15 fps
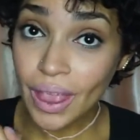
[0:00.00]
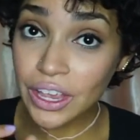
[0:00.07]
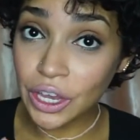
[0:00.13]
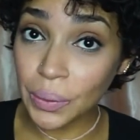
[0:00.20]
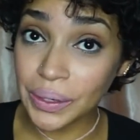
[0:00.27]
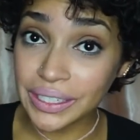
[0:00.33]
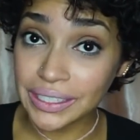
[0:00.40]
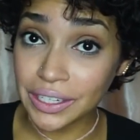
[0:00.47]

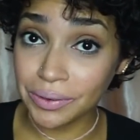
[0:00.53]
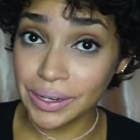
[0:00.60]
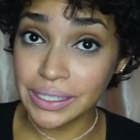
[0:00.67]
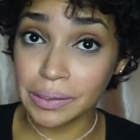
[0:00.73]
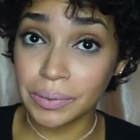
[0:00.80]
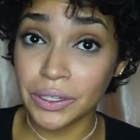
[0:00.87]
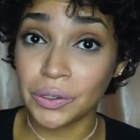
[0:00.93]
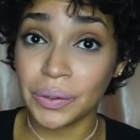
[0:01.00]
Y'all want to see a
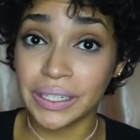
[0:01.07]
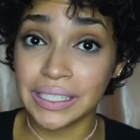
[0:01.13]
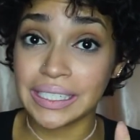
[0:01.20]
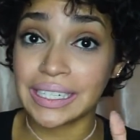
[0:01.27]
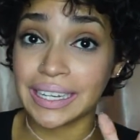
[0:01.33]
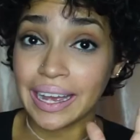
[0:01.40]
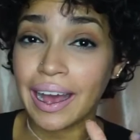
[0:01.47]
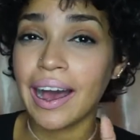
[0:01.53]
recipe? You want to see
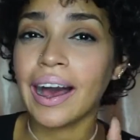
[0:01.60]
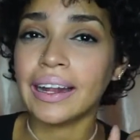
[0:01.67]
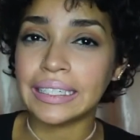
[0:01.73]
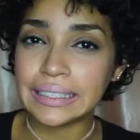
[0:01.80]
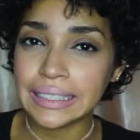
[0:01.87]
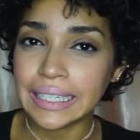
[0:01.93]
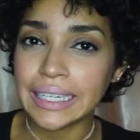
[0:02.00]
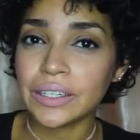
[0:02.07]
like a
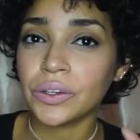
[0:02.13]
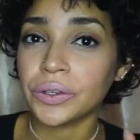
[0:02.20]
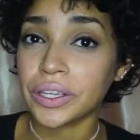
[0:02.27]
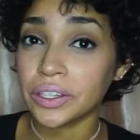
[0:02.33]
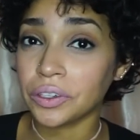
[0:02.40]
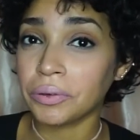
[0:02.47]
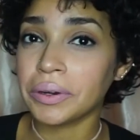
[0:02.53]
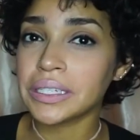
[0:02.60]
holiday
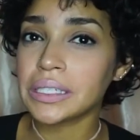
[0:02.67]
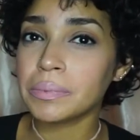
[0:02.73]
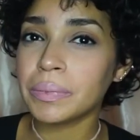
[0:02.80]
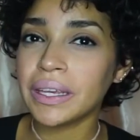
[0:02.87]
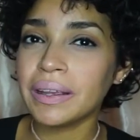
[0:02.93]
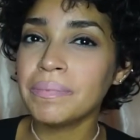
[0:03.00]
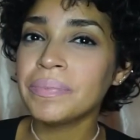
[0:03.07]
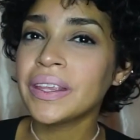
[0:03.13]
coquito
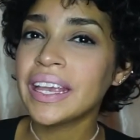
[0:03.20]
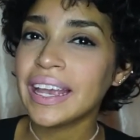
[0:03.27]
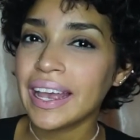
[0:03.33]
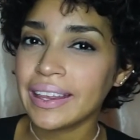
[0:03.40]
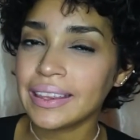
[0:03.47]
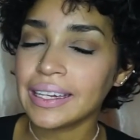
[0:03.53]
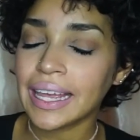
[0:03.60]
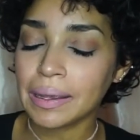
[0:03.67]
recipe?
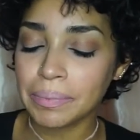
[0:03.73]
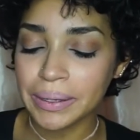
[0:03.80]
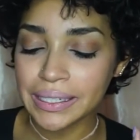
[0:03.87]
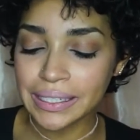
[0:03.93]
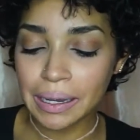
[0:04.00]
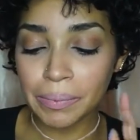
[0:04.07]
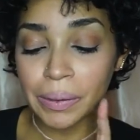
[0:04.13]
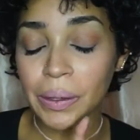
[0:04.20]
Hit the like button
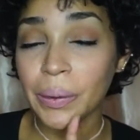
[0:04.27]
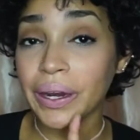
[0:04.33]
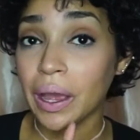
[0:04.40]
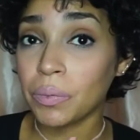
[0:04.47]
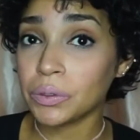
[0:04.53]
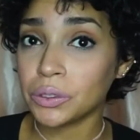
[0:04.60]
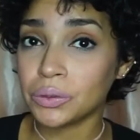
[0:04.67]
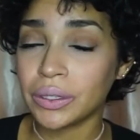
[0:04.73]
down below and I
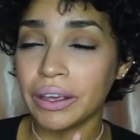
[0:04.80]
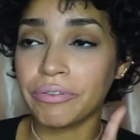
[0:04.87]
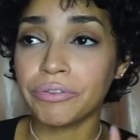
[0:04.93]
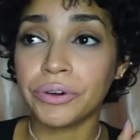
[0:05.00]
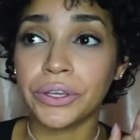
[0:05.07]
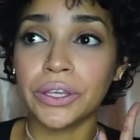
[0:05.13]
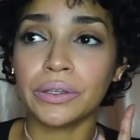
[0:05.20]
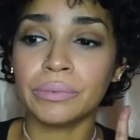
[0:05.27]
will do that
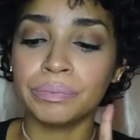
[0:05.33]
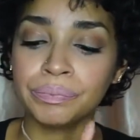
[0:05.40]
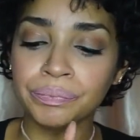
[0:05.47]
for you.